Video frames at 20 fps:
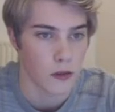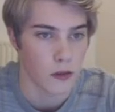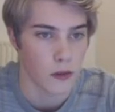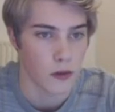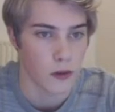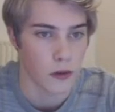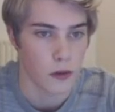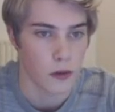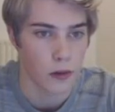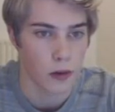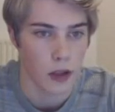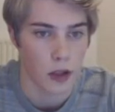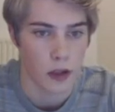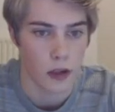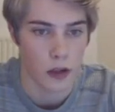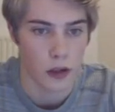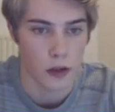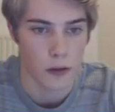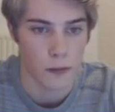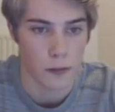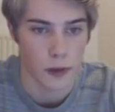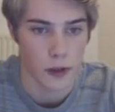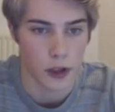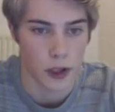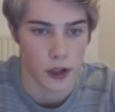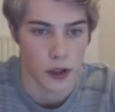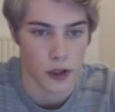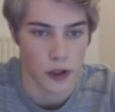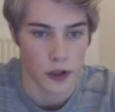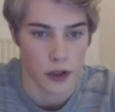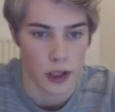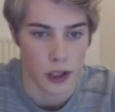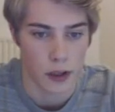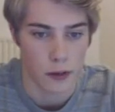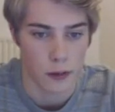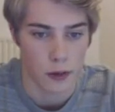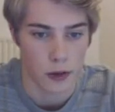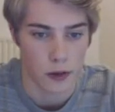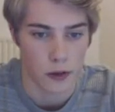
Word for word: to another position that I want